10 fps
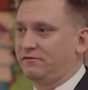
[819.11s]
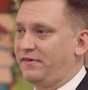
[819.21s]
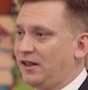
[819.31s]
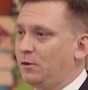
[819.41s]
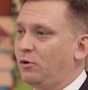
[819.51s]

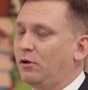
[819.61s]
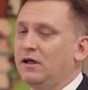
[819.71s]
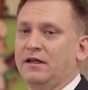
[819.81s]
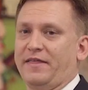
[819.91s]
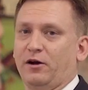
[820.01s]
available,
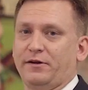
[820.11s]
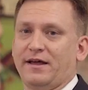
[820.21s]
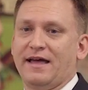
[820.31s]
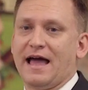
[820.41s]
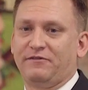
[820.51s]
they don't know how
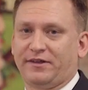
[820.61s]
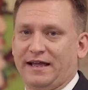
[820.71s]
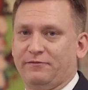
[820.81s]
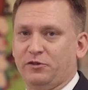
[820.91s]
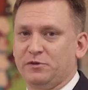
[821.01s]
to
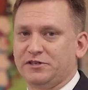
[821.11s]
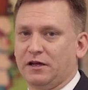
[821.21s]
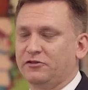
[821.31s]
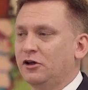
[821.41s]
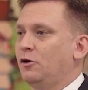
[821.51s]
advocate for
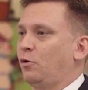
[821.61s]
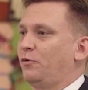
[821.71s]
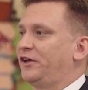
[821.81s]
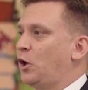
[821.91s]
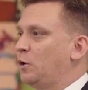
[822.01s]
themselves, or
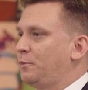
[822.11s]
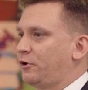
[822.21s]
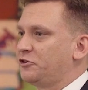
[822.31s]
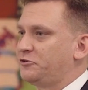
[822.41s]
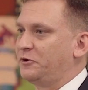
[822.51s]
they go to a
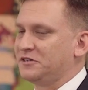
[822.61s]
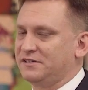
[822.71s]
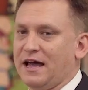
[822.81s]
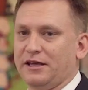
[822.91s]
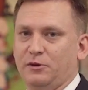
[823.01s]
person who does
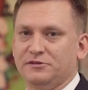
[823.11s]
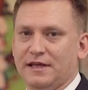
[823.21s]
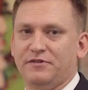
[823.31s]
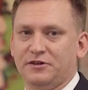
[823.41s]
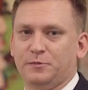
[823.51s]
not use
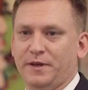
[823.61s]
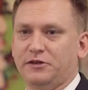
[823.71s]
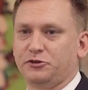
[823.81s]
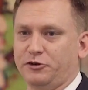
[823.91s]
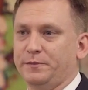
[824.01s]

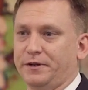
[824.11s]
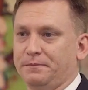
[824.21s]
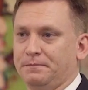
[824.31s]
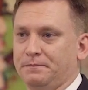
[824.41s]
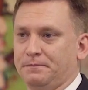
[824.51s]
evidence-based treatment.
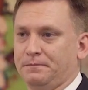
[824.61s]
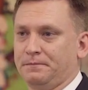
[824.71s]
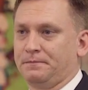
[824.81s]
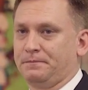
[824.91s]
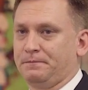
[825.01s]

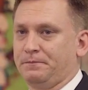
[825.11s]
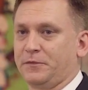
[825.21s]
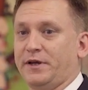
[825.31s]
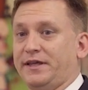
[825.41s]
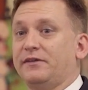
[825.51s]

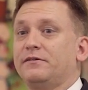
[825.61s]
Okay, yes?